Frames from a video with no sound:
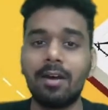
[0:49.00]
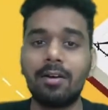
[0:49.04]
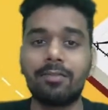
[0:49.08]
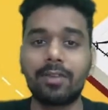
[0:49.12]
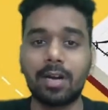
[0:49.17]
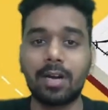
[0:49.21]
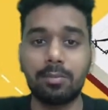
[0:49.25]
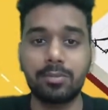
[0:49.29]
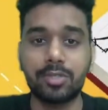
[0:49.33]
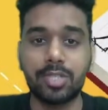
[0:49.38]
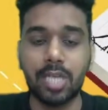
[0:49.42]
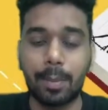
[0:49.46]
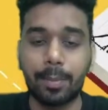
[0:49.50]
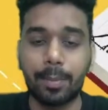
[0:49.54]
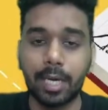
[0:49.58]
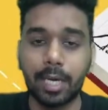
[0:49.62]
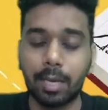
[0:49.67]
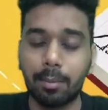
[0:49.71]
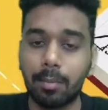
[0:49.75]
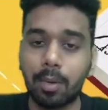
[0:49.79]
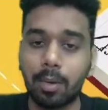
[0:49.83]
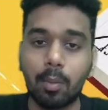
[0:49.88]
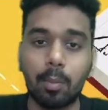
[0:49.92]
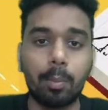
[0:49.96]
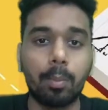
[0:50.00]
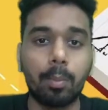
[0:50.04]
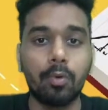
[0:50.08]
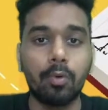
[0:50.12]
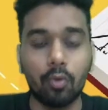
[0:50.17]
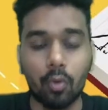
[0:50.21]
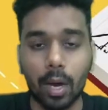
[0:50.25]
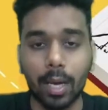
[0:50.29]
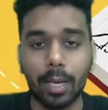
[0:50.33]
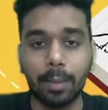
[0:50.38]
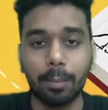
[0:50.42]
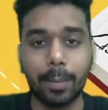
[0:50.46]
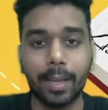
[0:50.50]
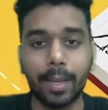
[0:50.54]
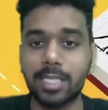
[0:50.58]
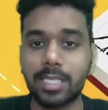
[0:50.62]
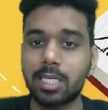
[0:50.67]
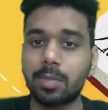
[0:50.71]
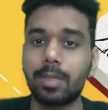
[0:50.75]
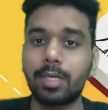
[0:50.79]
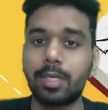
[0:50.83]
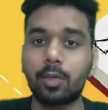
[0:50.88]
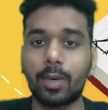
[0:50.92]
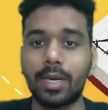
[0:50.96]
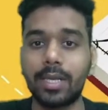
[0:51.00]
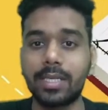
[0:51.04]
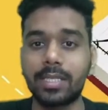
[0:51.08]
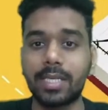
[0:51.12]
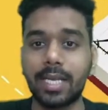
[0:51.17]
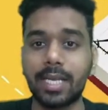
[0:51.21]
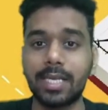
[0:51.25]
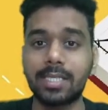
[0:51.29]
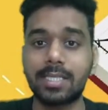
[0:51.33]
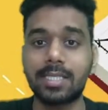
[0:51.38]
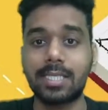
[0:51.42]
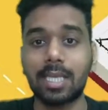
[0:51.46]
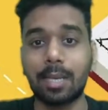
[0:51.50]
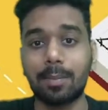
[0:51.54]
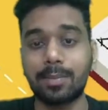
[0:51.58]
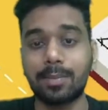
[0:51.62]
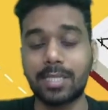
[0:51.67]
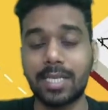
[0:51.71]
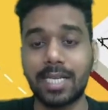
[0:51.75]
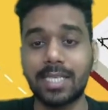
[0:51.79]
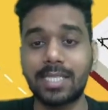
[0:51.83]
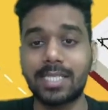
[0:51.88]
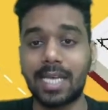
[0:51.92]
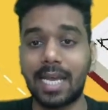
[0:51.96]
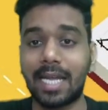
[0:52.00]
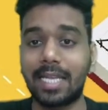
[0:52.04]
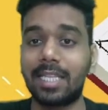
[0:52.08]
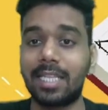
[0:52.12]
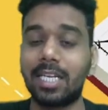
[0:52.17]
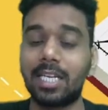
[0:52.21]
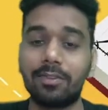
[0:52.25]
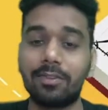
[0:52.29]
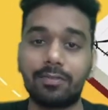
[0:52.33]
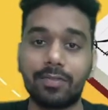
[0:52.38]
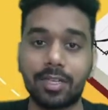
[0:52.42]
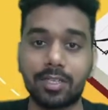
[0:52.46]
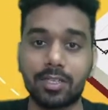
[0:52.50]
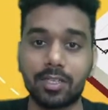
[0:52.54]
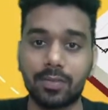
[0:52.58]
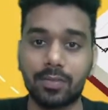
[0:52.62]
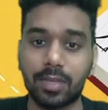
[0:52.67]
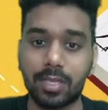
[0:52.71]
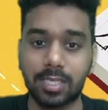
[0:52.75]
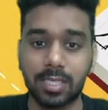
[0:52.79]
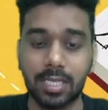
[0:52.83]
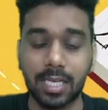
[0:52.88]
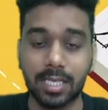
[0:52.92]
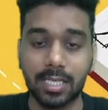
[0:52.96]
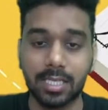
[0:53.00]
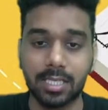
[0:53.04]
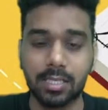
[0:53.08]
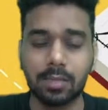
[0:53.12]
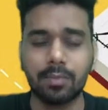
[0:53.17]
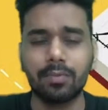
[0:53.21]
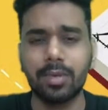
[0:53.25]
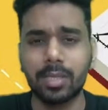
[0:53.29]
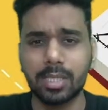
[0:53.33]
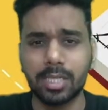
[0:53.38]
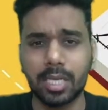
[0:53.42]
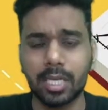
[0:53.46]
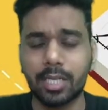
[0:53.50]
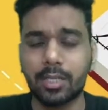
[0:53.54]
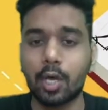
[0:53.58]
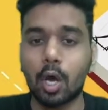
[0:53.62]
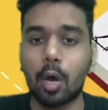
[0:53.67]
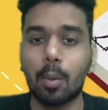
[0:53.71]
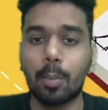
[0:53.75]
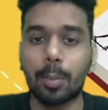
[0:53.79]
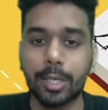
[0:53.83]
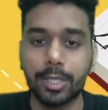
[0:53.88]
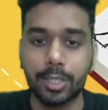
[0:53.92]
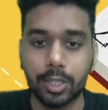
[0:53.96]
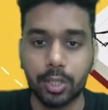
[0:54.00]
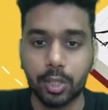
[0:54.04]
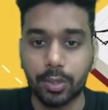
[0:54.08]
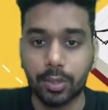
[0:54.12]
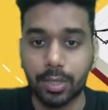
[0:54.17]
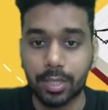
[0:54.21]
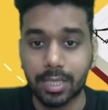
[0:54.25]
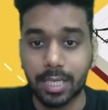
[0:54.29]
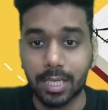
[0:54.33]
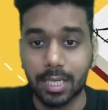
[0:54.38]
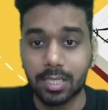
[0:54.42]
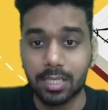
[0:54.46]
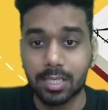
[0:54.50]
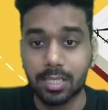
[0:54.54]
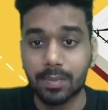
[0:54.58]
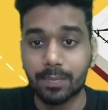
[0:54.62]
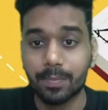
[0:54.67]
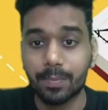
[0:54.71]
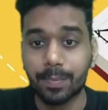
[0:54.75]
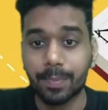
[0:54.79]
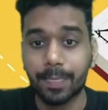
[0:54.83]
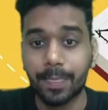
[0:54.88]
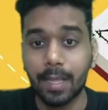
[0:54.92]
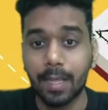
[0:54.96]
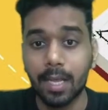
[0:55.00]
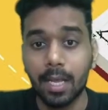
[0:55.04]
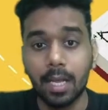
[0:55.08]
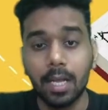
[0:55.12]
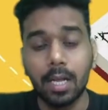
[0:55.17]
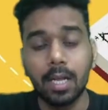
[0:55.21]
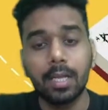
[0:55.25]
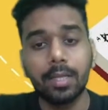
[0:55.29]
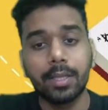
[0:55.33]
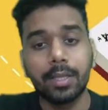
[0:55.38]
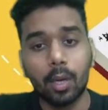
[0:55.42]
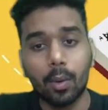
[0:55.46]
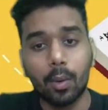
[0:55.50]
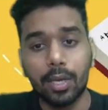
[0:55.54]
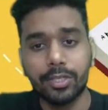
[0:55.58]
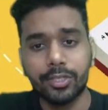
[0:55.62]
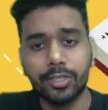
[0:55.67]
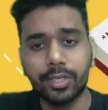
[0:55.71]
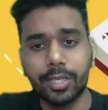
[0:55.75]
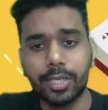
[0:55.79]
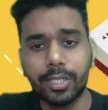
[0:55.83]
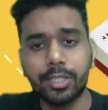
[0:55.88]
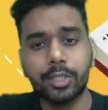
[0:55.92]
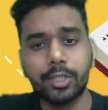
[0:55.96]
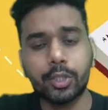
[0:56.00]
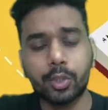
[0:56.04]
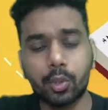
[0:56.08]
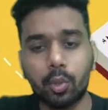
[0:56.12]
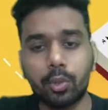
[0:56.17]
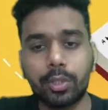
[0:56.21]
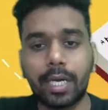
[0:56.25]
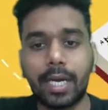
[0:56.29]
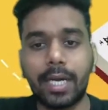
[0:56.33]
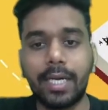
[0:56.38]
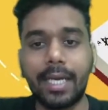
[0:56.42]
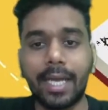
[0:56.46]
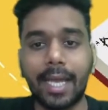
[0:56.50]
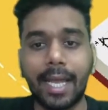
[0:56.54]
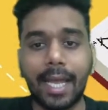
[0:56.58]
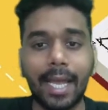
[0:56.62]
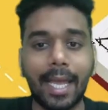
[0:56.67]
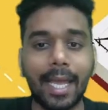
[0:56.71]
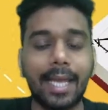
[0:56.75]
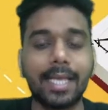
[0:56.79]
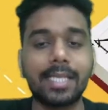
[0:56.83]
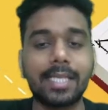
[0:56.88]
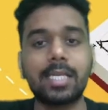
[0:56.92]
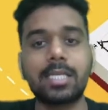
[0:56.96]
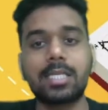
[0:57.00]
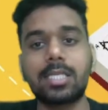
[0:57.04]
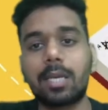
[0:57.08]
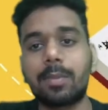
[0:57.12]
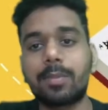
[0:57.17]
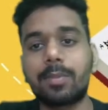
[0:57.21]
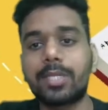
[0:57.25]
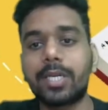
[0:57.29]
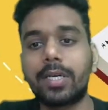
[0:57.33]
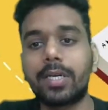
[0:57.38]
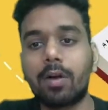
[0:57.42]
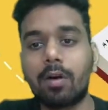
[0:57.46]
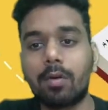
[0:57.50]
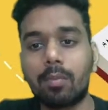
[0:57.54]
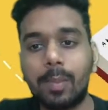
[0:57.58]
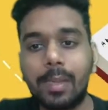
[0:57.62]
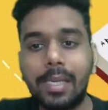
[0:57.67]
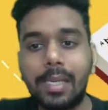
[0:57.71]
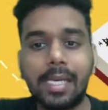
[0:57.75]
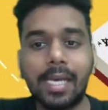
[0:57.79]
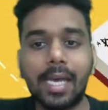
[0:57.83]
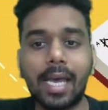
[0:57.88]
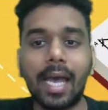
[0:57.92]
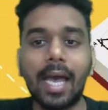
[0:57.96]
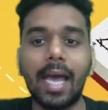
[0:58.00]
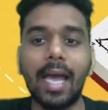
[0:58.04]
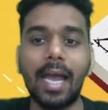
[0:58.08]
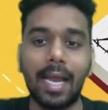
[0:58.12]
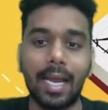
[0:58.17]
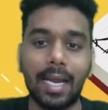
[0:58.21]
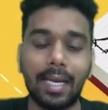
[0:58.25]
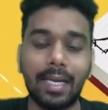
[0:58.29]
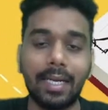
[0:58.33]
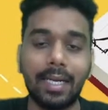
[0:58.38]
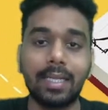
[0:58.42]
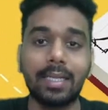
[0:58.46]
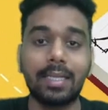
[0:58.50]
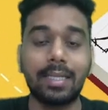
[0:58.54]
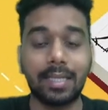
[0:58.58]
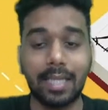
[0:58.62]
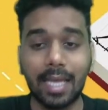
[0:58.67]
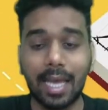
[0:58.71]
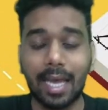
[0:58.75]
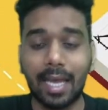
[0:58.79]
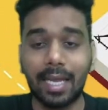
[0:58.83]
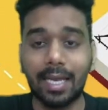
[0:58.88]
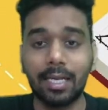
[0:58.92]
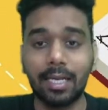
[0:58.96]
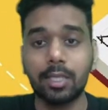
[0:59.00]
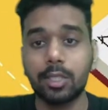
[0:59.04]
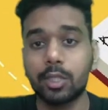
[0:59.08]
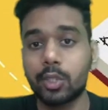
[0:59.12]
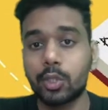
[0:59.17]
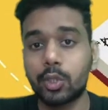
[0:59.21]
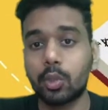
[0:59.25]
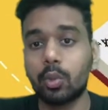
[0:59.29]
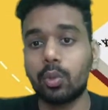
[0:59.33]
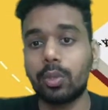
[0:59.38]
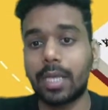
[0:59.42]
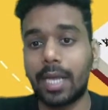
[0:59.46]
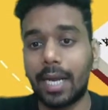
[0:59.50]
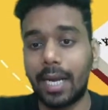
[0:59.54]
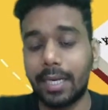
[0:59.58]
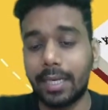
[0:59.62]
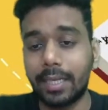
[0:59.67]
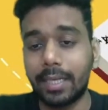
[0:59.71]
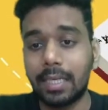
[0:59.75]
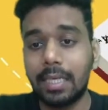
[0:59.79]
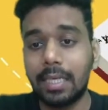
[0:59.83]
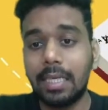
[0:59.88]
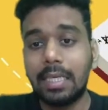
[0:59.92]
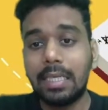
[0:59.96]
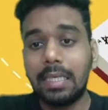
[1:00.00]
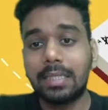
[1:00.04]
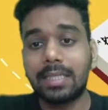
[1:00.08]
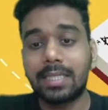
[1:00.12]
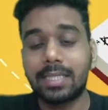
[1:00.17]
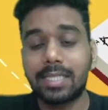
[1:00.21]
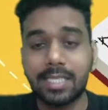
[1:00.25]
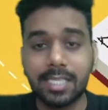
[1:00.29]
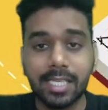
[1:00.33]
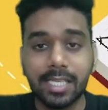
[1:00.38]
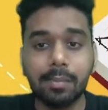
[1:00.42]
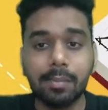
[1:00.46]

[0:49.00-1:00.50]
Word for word: from chapter number one, page number twenty-six, subsets and the difference of the sets, basically the operation of the sets. The question is, show that A is a subset of B, and then show that that C